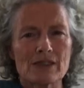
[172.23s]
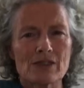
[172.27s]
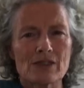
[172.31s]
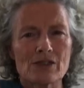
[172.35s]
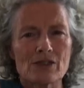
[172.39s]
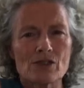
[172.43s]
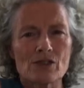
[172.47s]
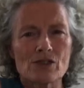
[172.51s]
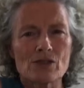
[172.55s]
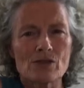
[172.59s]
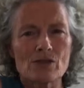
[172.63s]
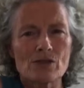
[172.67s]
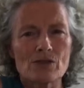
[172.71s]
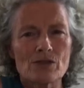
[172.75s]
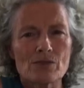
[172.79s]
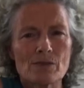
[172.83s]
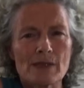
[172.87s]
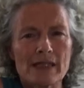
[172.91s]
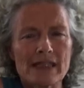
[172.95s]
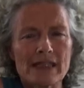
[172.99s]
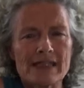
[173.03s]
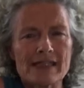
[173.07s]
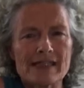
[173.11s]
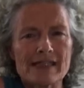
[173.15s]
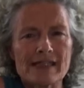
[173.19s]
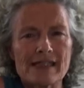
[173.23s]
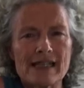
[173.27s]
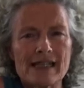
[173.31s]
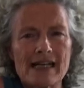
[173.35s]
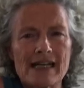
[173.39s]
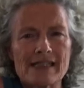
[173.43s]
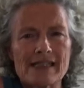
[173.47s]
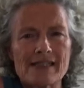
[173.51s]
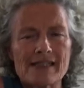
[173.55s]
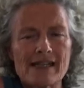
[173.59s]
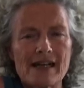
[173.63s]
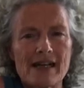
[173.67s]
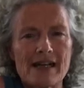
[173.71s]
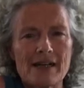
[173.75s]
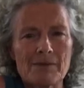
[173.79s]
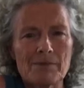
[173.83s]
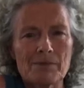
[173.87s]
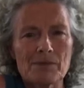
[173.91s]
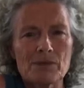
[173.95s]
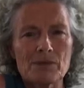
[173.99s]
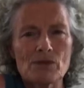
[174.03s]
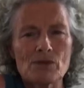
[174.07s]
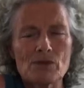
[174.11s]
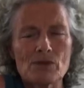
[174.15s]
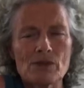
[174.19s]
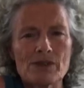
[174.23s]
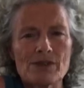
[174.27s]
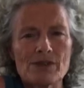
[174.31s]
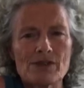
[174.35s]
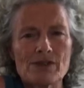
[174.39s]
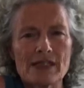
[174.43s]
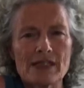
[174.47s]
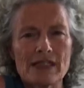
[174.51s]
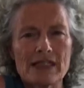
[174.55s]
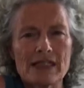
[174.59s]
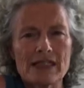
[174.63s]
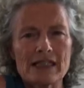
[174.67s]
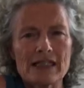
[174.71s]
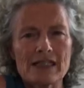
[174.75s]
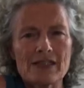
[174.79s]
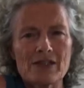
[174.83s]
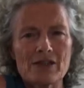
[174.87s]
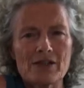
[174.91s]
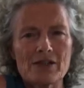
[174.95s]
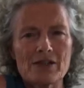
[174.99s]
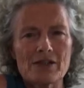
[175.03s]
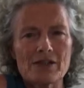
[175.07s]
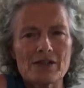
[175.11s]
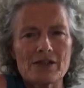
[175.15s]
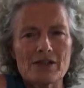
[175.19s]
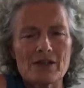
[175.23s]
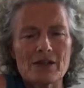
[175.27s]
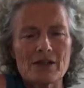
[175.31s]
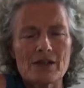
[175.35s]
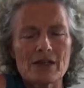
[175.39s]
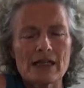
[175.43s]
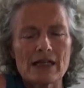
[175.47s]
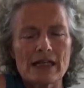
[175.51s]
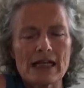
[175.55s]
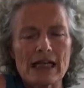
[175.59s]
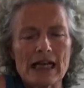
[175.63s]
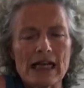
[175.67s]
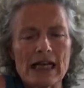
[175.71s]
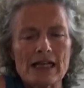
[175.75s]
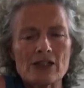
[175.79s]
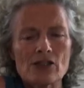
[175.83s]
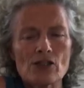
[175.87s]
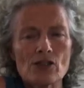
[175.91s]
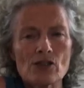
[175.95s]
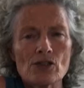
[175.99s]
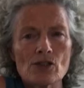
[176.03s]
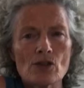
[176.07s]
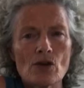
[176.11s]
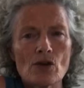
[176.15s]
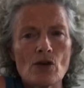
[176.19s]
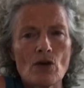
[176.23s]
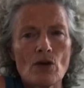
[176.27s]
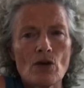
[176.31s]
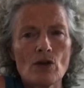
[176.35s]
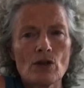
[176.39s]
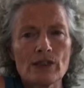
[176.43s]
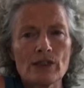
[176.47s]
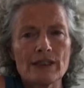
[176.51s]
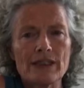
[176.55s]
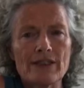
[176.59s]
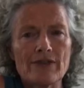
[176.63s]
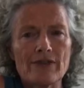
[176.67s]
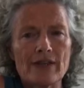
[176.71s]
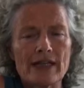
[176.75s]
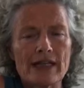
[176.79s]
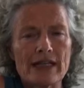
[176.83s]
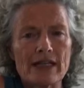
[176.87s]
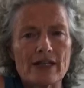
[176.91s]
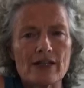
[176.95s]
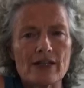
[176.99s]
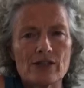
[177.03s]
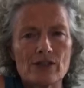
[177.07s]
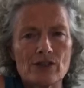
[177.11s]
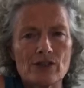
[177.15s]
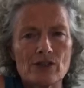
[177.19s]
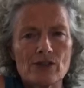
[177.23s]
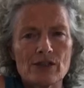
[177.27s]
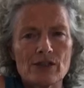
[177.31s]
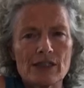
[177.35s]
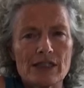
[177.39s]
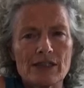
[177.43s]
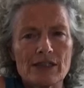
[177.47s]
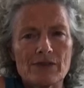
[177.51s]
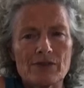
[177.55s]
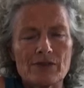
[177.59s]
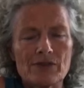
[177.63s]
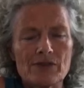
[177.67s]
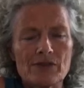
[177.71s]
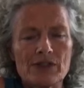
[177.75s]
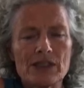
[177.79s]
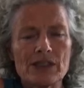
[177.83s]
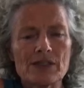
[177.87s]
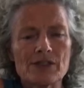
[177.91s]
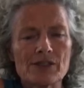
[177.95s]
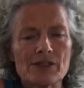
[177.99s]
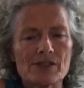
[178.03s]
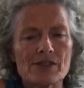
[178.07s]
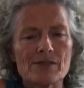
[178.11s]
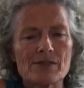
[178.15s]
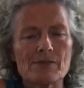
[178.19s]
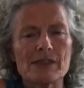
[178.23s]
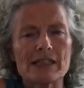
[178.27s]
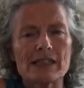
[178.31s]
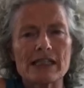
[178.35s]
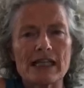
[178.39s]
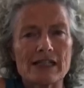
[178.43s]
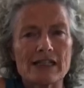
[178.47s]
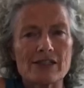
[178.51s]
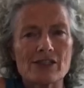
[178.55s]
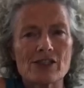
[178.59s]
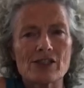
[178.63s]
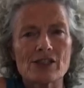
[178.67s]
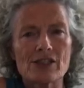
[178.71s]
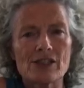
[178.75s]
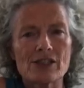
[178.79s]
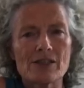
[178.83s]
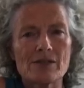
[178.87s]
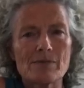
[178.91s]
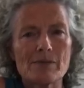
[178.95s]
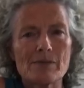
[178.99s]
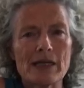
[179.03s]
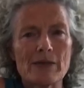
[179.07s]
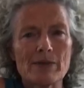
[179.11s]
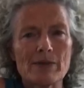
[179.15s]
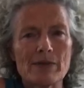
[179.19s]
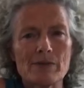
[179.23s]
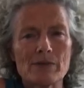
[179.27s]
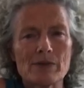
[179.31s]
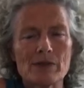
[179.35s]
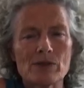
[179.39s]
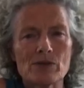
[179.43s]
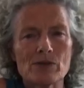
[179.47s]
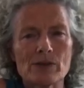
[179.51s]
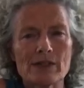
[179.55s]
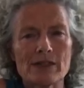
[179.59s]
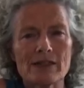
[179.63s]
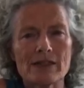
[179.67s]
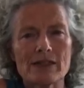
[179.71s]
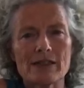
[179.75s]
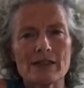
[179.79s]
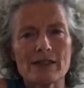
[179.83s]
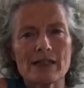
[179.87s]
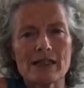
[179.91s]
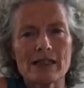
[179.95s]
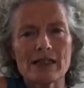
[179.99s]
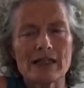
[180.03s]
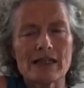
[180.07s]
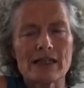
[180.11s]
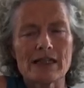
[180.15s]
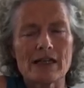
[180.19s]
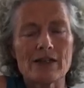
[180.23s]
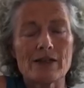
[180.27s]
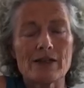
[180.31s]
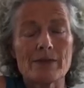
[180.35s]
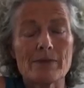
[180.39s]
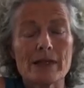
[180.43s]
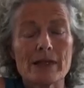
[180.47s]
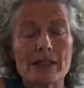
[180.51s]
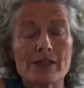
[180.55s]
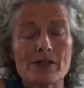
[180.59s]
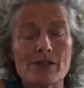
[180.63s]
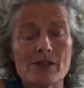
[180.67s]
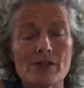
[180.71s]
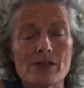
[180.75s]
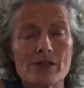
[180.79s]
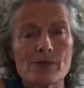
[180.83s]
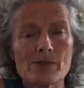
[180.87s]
shoulder blade slides up towards the ear, and just hold it there. And you can feel some tension maybe between the muscles